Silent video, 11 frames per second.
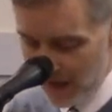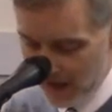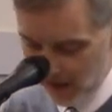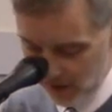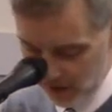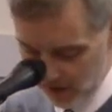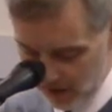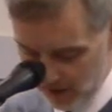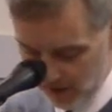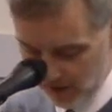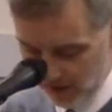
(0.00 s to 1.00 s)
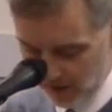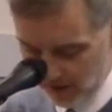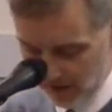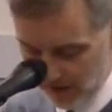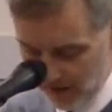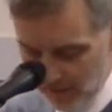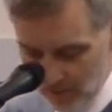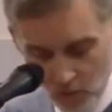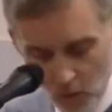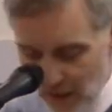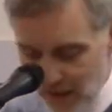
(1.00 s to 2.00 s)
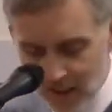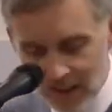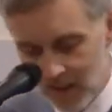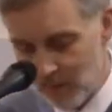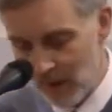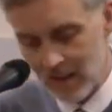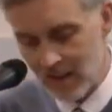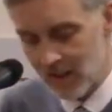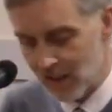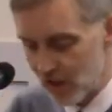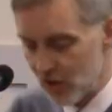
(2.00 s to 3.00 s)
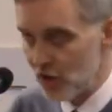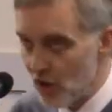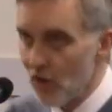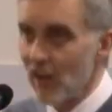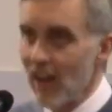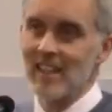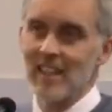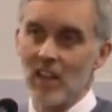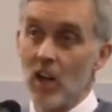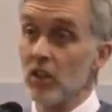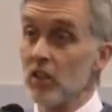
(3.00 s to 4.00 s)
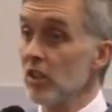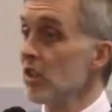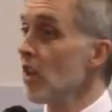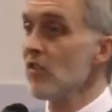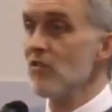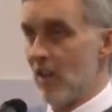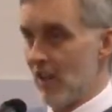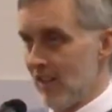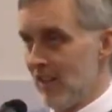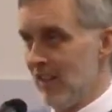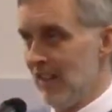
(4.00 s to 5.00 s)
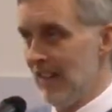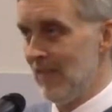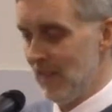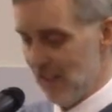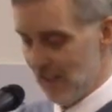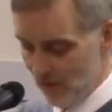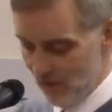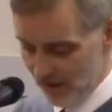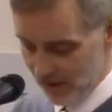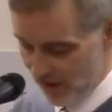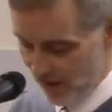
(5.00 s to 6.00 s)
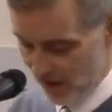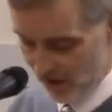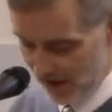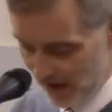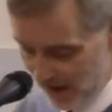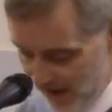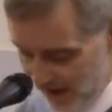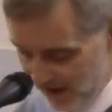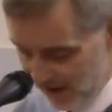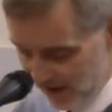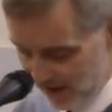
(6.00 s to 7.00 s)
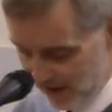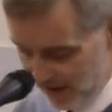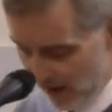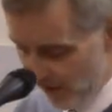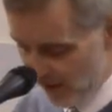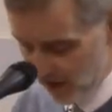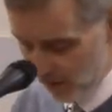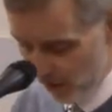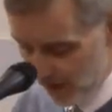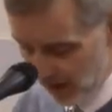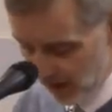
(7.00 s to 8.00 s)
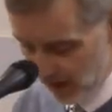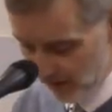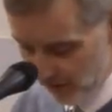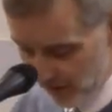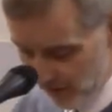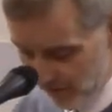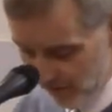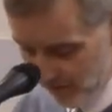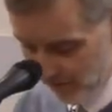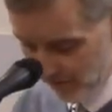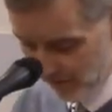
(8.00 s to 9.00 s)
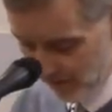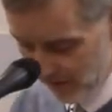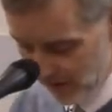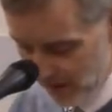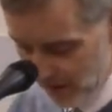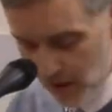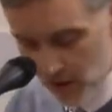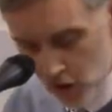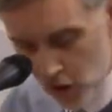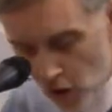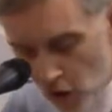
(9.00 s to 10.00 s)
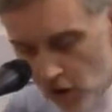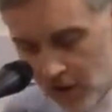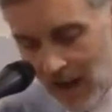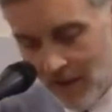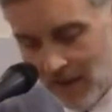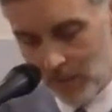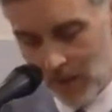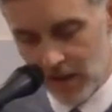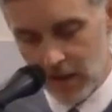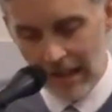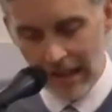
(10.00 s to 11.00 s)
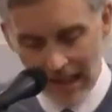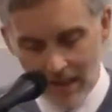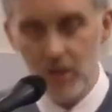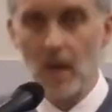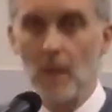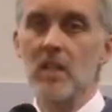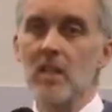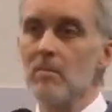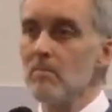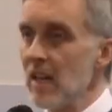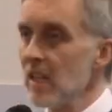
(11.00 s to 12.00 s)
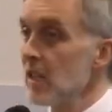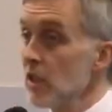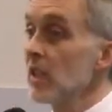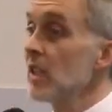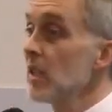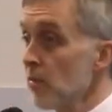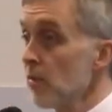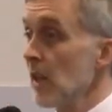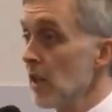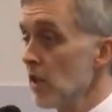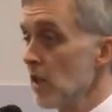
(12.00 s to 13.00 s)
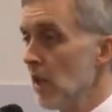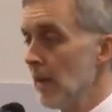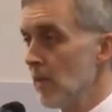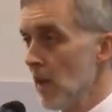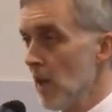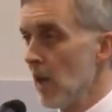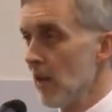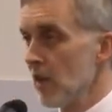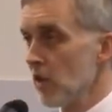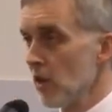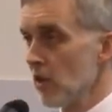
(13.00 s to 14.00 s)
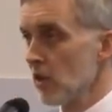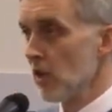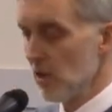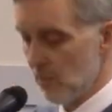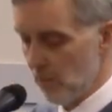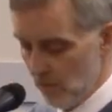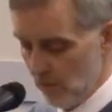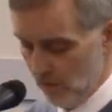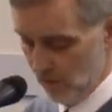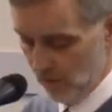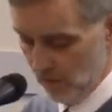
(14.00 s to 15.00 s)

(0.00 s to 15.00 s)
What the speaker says: patch. But what we see in this passage is that John has his heart so right in all that's going on here. And this is what we're to learn from. Because John, now in our passage, lives up to this message that he's preached earlier in John's gospel.